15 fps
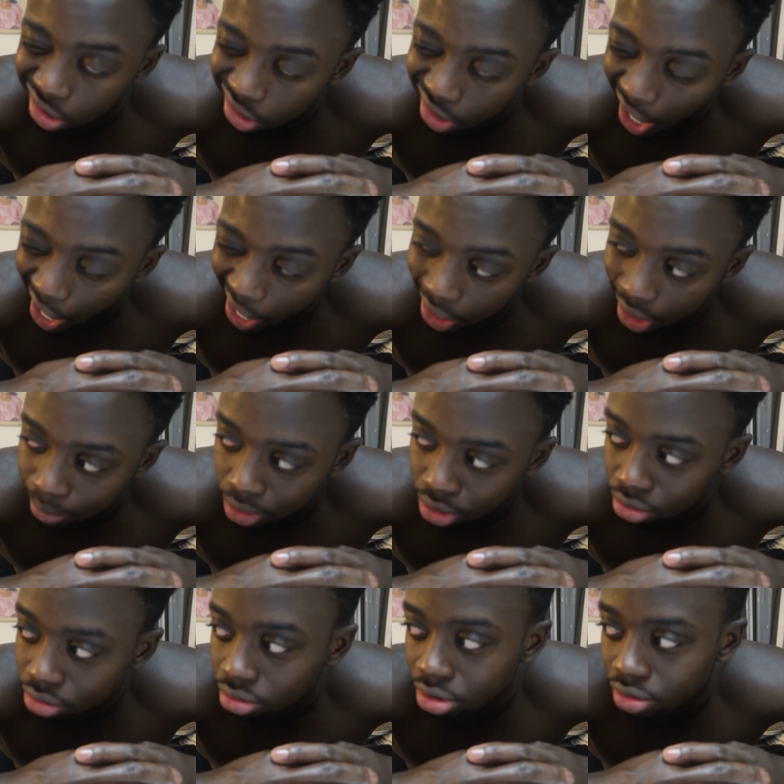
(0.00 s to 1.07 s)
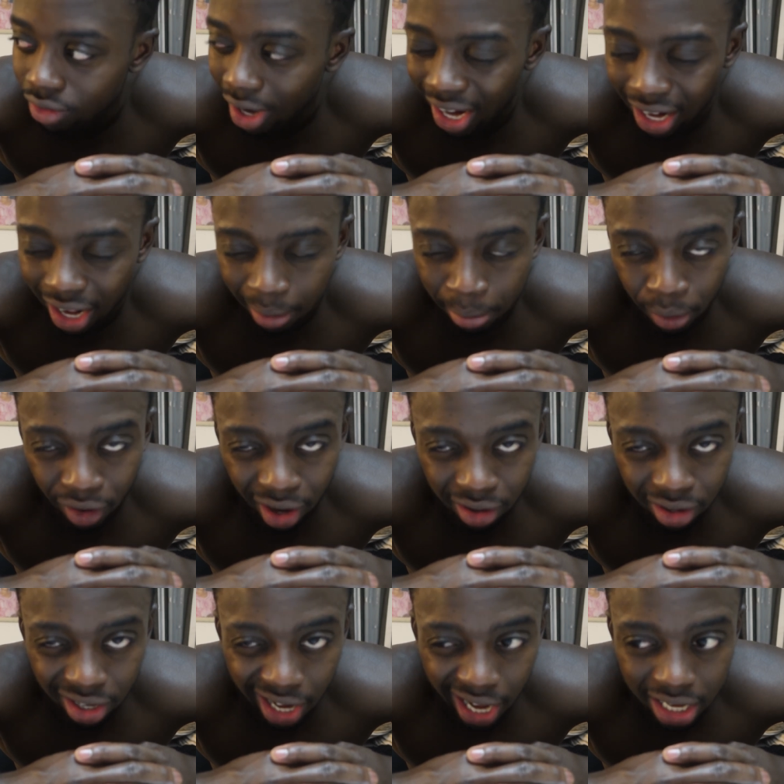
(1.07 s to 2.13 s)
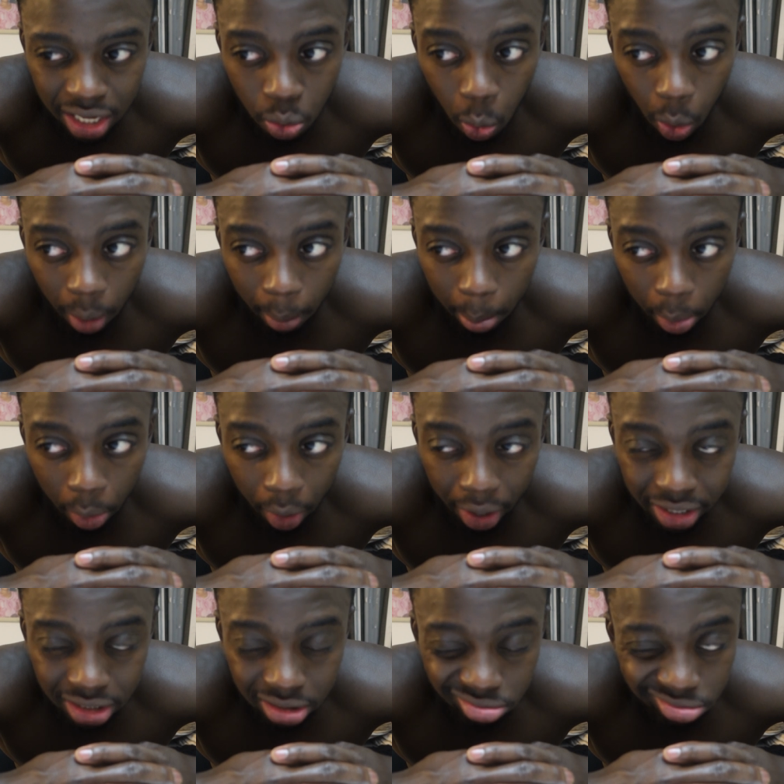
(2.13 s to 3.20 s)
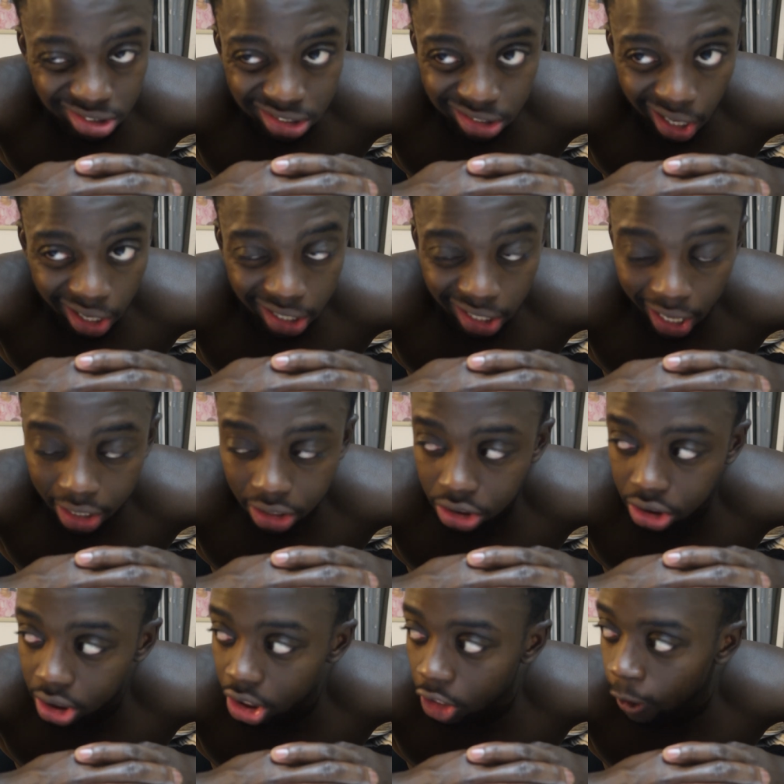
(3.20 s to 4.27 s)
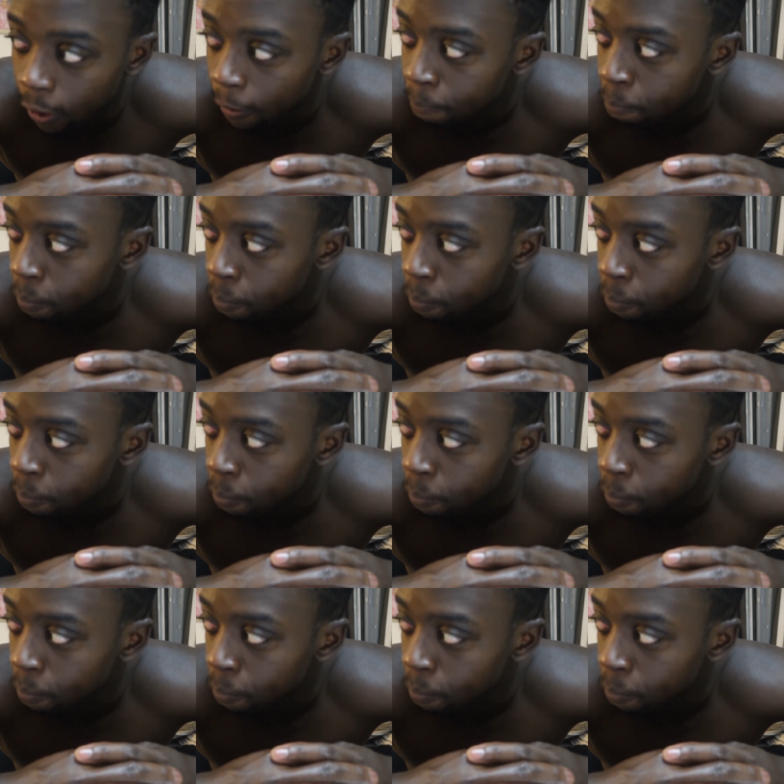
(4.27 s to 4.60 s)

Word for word: tighten up the screws right now i'm around 91 point something kg